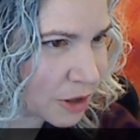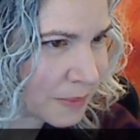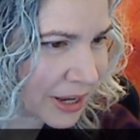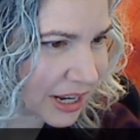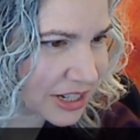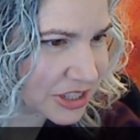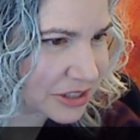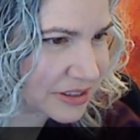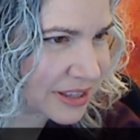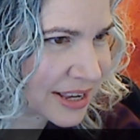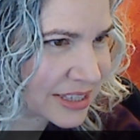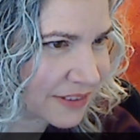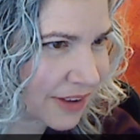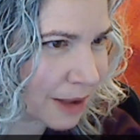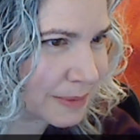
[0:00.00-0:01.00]
Oh my gosh, there's
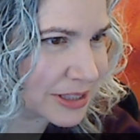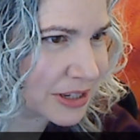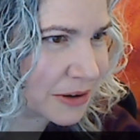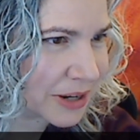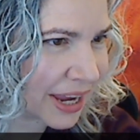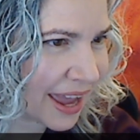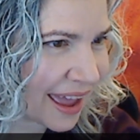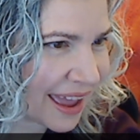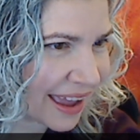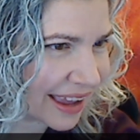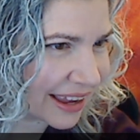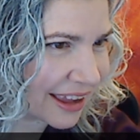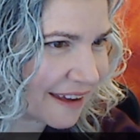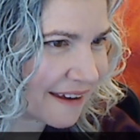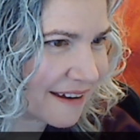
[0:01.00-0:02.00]
lots of comments.
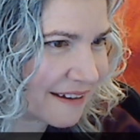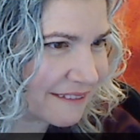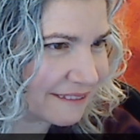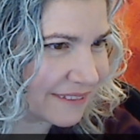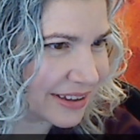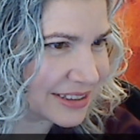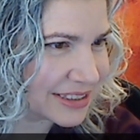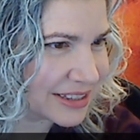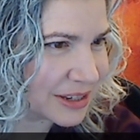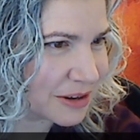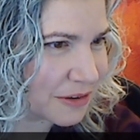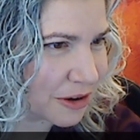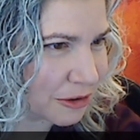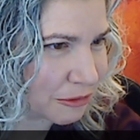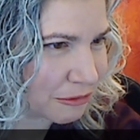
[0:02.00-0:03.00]
Okay.
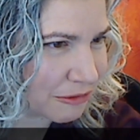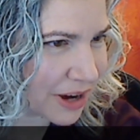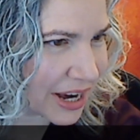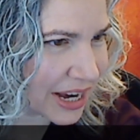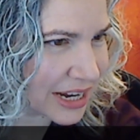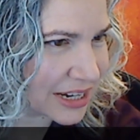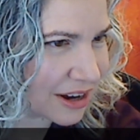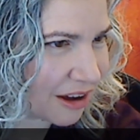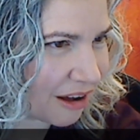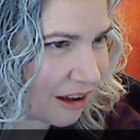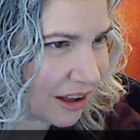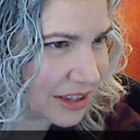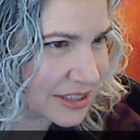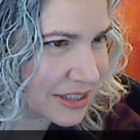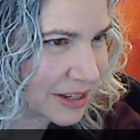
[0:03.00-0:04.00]
Vincent, great,
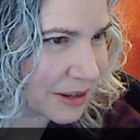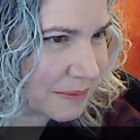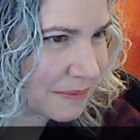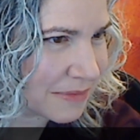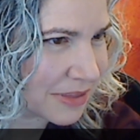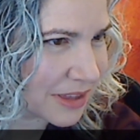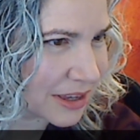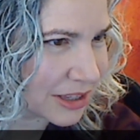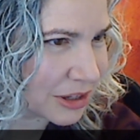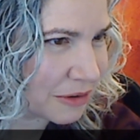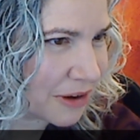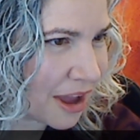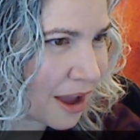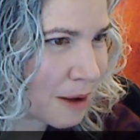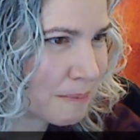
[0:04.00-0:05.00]
awesome, thank
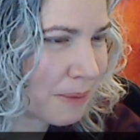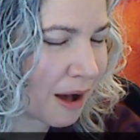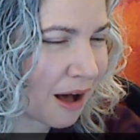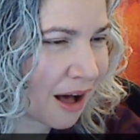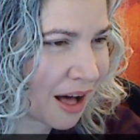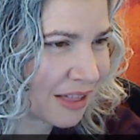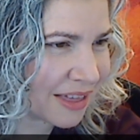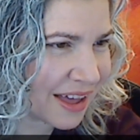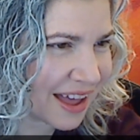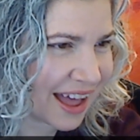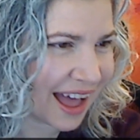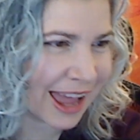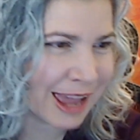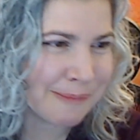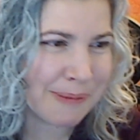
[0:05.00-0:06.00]
you. Paula,
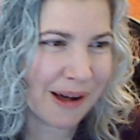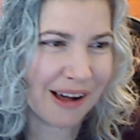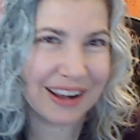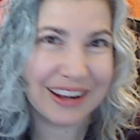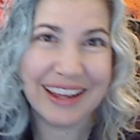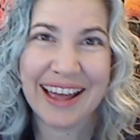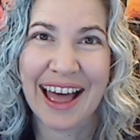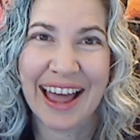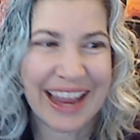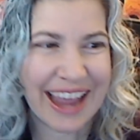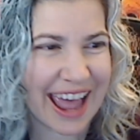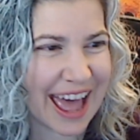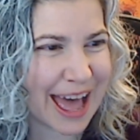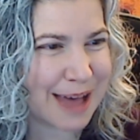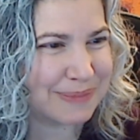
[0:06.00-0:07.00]
hi Paula,
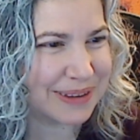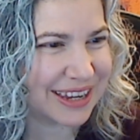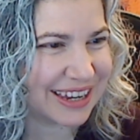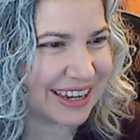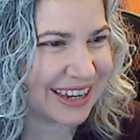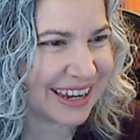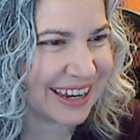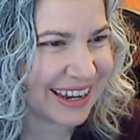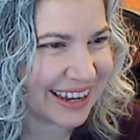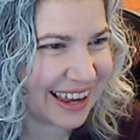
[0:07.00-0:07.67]
hi Abby.